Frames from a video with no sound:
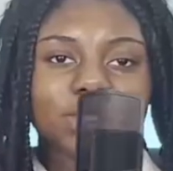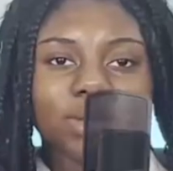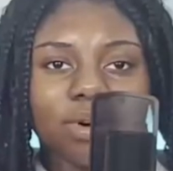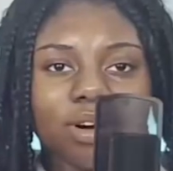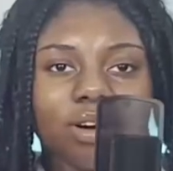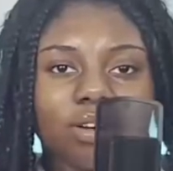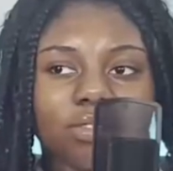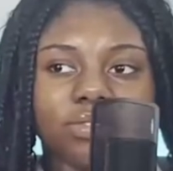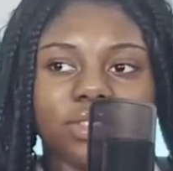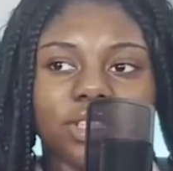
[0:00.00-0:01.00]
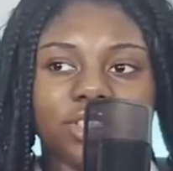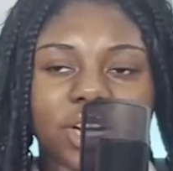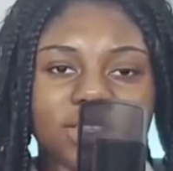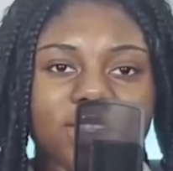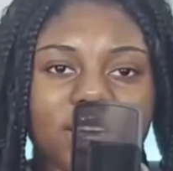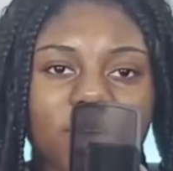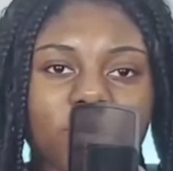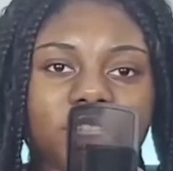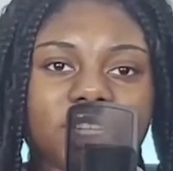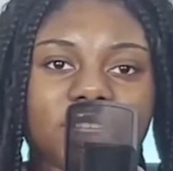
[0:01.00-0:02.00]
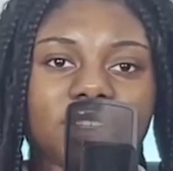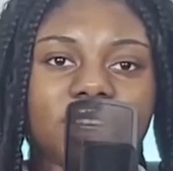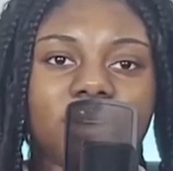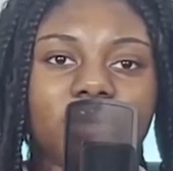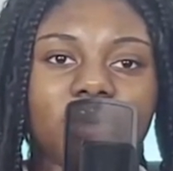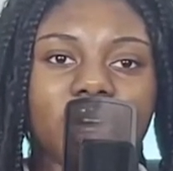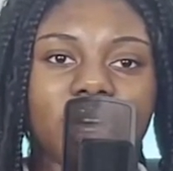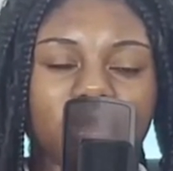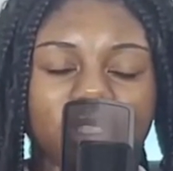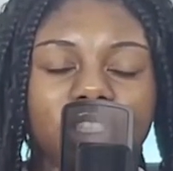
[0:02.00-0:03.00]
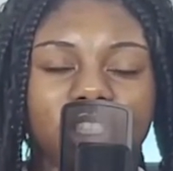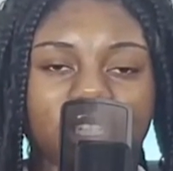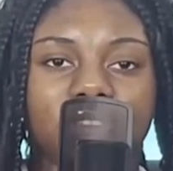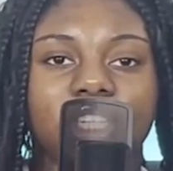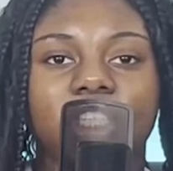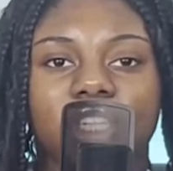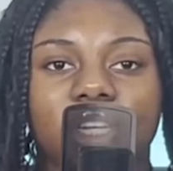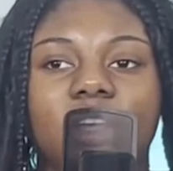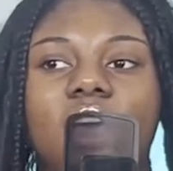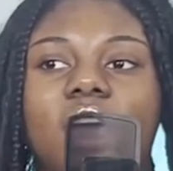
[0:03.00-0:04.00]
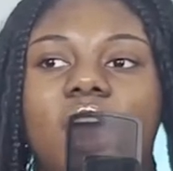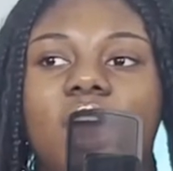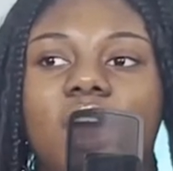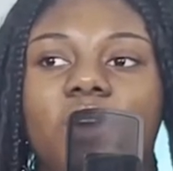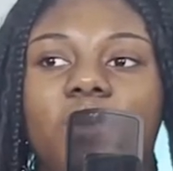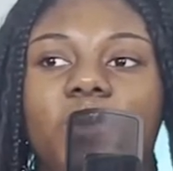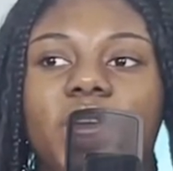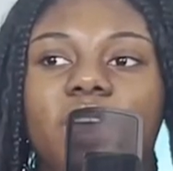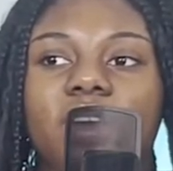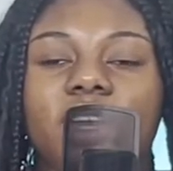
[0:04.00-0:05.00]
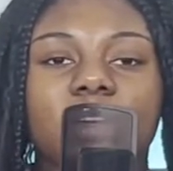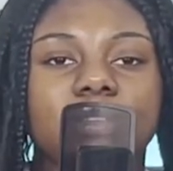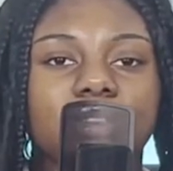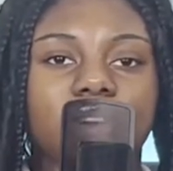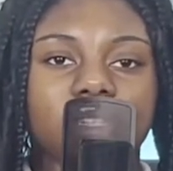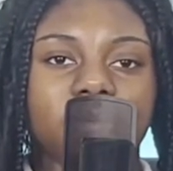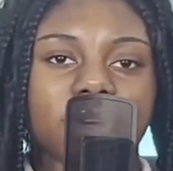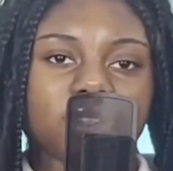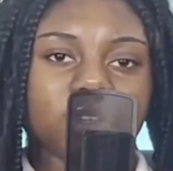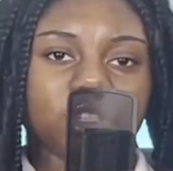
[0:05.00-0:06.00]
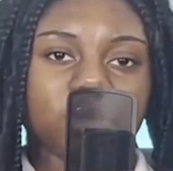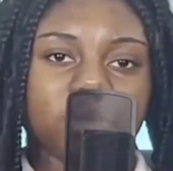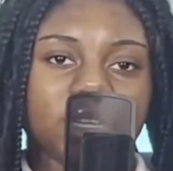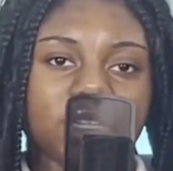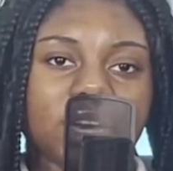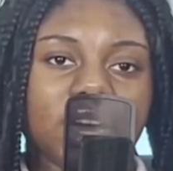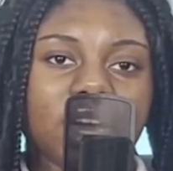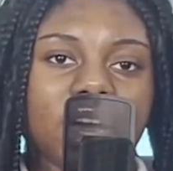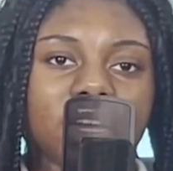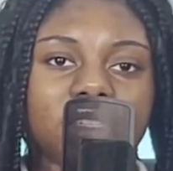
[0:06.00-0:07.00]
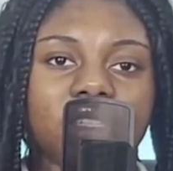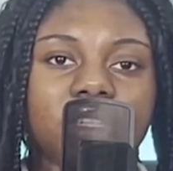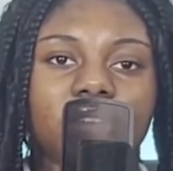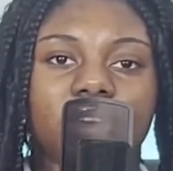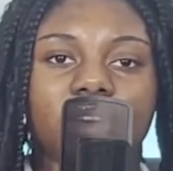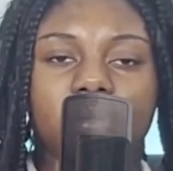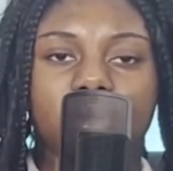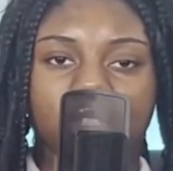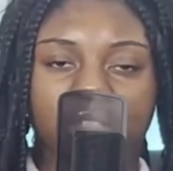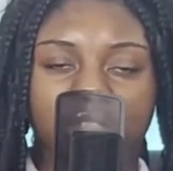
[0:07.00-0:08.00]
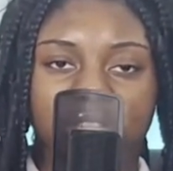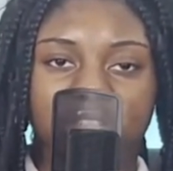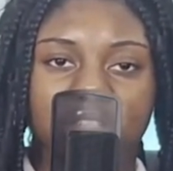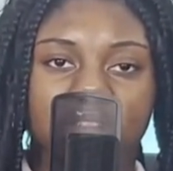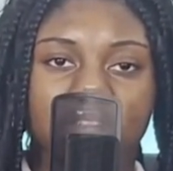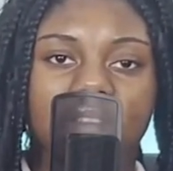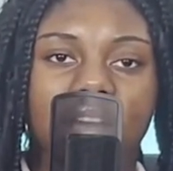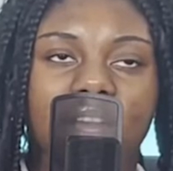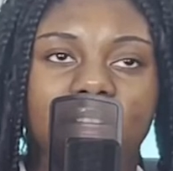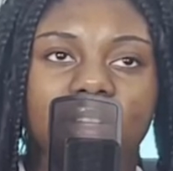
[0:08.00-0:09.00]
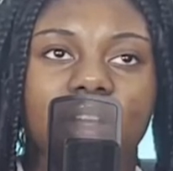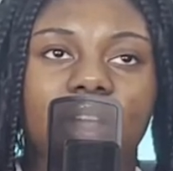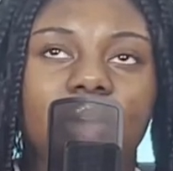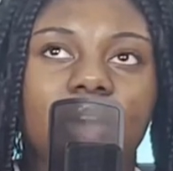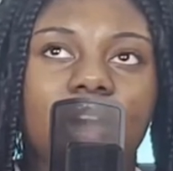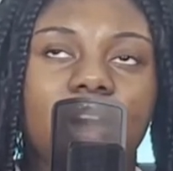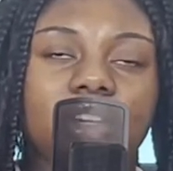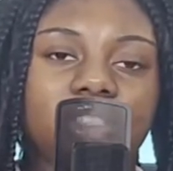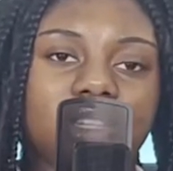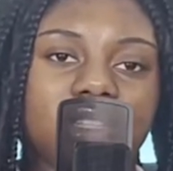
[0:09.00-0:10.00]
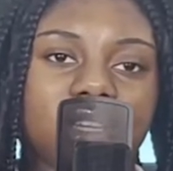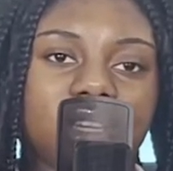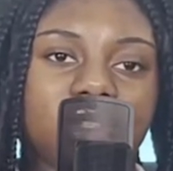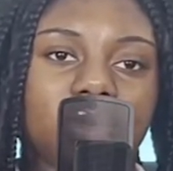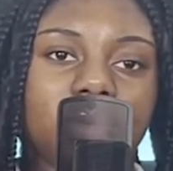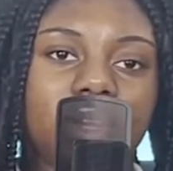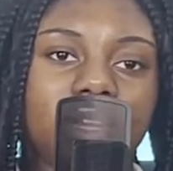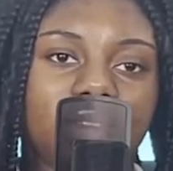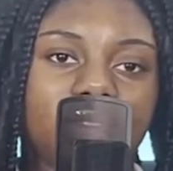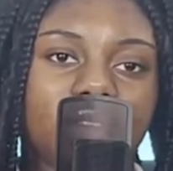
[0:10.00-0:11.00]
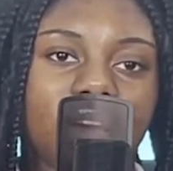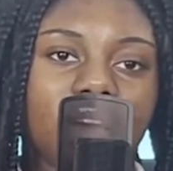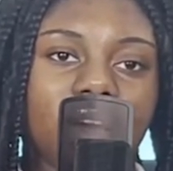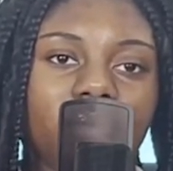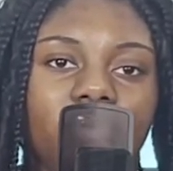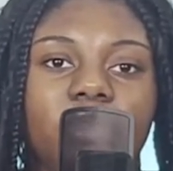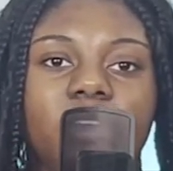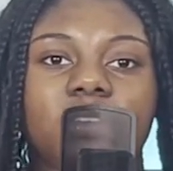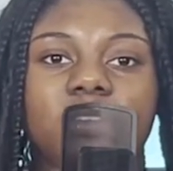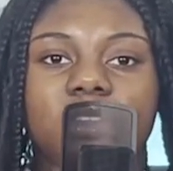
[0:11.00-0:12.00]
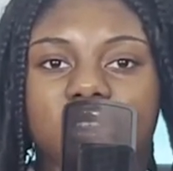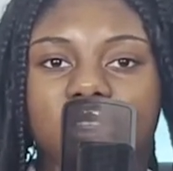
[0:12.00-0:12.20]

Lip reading: who's a part of the Gen Z, which is quite a modern generation, we are now surrounded by social media and, very modern traditions. And us Gen Zs, we believe that since